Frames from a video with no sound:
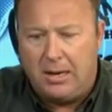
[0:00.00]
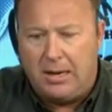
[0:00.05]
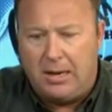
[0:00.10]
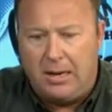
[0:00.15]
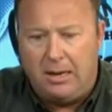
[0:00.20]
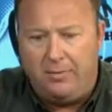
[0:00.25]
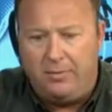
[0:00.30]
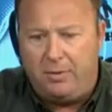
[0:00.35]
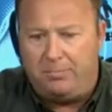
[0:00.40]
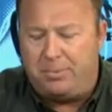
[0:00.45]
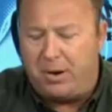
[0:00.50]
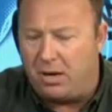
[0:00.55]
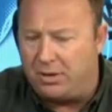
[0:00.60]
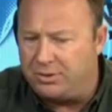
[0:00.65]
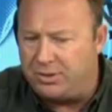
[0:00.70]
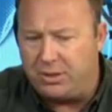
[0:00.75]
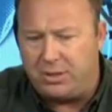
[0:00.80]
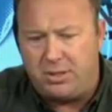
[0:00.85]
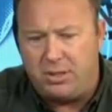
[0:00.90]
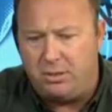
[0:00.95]
The
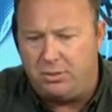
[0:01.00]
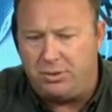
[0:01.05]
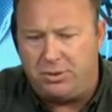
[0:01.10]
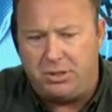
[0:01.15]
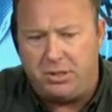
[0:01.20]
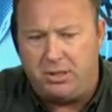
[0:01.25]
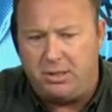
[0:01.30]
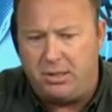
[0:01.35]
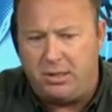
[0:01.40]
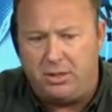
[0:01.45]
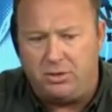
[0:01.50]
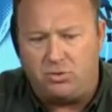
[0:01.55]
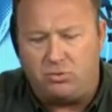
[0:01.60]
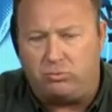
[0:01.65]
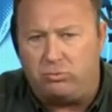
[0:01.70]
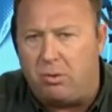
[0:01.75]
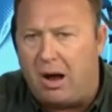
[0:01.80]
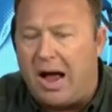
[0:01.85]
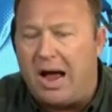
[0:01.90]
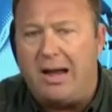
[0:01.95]
persecution is
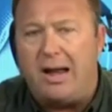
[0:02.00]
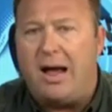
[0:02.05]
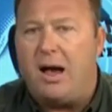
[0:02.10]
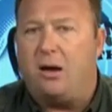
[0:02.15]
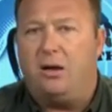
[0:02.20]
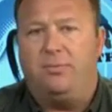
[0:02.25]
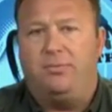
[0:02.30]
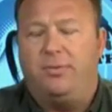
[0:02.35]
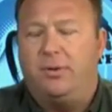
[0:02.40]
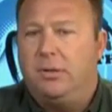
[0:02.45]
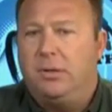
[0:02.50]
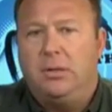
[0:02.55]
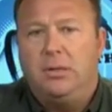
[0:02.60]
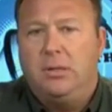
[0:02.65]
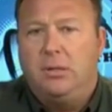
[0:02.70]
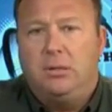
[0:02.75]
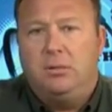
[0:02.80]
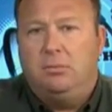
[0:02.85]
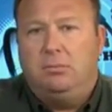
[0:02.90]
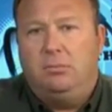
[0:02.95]
right out of,
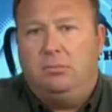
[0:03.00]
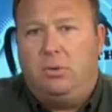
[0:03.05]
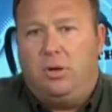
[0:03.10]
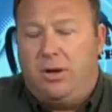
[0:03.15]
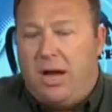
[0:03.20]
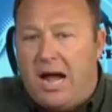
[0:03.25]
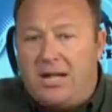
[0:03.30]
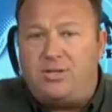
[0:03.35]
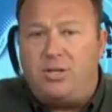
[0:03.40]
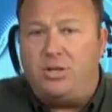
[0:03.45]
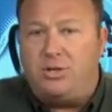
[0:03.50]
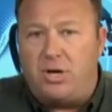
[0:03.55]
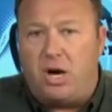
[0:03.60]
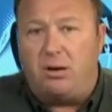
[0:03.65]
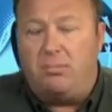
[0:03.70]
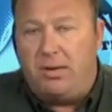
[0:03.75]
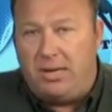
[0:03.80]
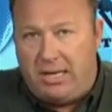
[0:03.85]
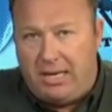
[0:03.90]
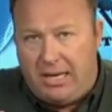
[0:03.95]
well, Nazi
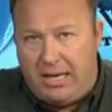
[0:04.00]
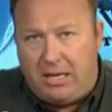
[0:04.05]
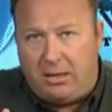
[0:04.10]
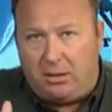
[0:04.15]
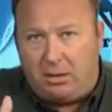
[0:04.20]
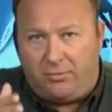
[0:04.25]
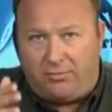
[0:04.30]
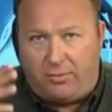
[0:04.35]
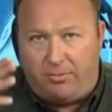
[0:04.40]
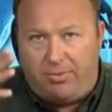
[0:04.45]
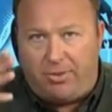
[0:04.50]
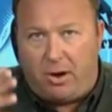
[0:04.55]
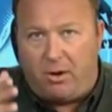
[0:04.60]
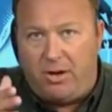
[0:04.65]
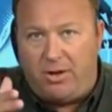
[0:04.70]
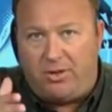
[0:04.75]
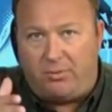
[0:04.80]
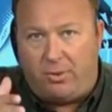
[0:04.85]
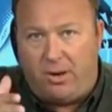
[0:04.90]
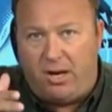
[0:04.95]
Germany. Hitler from
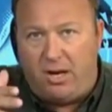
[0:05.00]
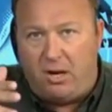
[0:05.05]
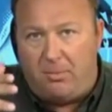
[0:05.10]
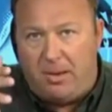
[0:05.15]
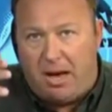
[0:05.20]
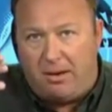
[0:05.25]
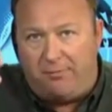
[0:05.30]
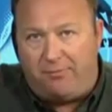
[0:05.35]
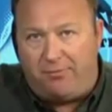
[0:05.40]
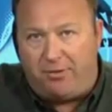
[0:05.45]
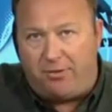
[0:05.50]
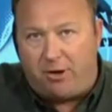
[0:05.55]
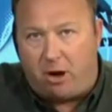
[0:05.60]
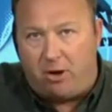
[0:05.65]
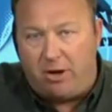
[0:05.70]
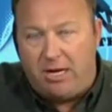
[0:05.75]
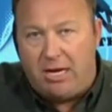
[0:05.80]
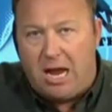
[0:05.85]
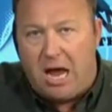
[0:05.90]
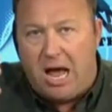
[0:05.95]
33 to about
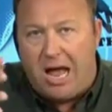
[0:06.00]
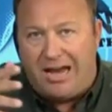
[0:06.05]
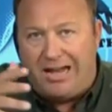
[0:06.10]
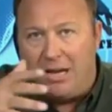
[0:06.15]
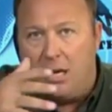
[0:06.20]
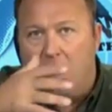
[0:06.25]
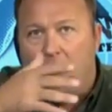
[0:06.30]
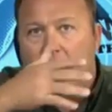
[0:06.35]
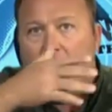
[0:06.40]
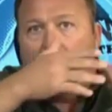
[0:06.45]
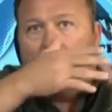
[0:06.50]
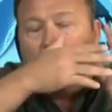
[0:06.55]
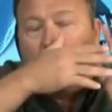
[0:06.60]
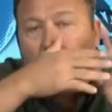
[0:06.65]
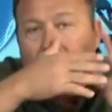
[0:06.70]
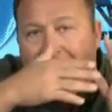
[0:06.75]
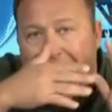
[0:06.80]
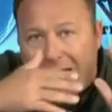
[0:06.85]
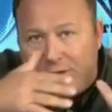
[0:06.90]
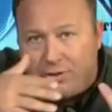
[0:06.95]
39
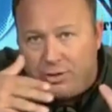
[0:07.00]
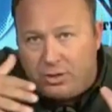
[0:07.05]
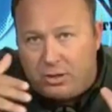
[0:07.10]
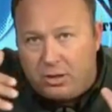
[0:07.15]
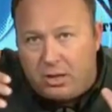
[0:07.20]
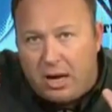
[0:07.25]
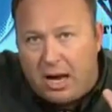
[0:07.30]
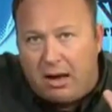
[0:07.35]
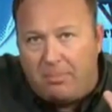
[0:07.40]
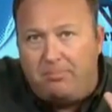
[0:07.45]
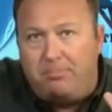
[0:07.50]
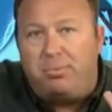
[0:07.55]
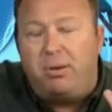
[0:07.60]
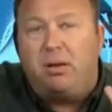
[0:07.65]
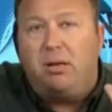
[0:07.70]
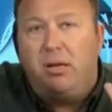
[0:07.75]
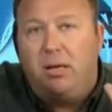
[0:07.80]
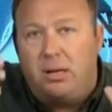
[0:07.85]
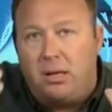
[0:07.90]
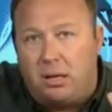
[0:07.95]
ratcheted up
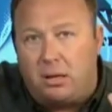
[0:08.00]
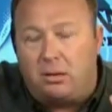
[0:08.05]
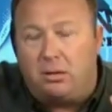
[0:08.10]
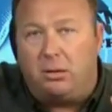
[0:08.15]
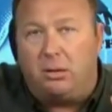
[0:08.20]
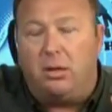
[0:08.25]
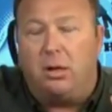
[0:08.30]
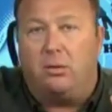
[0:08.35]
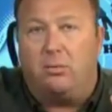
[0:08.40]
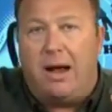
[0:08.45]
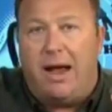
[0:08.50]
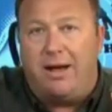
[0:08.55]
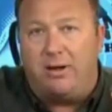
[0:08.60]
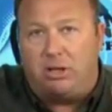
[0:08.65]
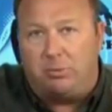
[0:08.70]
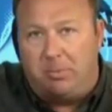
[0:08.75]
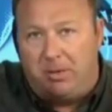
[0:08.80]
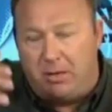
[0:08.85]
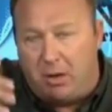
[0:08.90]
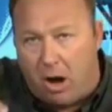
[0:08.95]
political
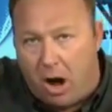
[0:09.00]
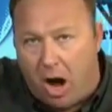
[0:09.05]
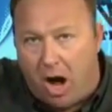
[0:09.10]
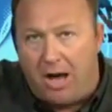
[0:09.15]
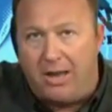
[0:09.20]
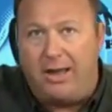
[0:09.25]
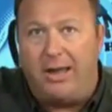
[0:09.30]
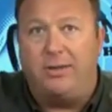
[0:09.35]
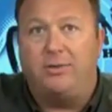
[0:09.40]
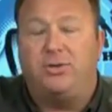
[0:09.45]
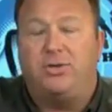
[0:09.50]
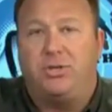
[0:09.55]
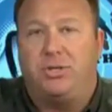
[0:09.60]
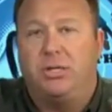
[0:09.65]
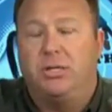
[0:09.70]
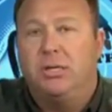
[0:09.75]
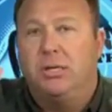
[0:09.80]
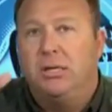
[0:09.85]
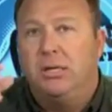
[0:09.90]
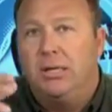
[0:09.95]
harassment,
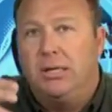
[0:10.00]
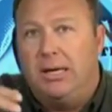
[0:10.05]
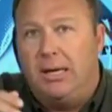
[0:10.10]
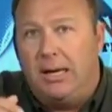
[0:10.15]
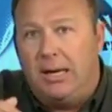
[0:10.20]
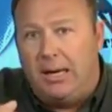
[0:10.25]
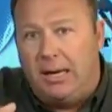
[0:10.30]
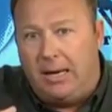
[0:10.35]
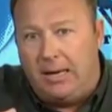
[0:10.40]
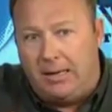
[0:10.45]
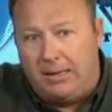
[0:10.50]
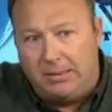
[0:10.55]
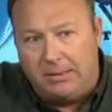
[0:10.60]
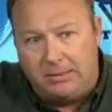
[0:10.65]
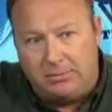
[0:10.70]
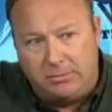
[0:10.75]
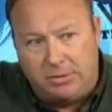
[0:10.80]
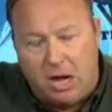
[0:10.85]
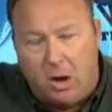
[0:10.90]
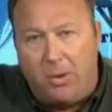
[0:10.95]
audits,
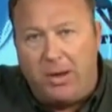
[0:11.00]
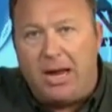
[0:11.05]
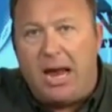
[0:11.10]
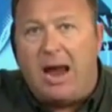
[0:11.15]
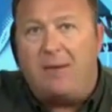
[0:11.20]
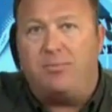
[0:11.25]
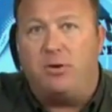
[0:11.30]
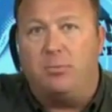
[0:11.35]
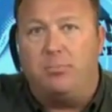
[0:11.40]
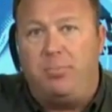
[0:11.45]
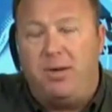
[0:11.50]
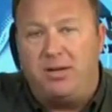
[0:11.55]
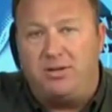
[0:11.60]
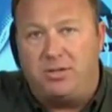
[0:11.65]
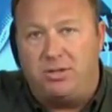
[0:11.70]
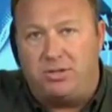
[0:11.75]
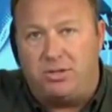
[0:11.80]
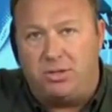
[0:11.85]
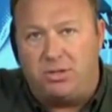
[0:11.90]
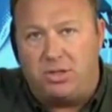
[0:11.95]
going after
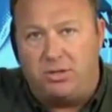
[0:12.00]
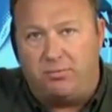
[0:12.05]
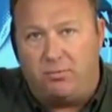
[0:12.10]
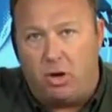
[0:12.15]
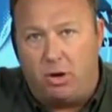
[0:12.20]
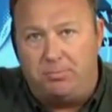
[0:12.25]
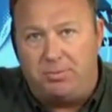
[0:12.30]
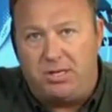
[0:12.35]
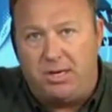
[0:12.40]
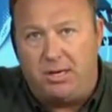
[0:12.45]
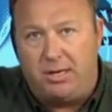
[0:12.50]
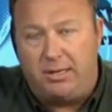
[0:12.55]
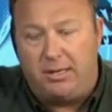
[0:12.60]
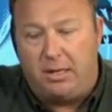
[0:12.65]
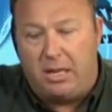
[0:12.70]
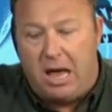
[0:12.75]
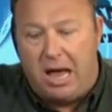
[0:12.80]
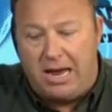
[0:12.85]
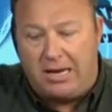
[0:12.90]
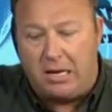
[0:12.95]
businesses of groups he
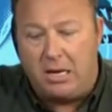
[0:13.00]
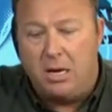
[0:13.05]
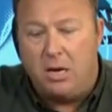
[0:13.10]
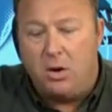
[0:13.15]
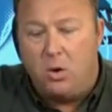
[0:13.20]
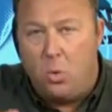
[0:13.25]
didn't like.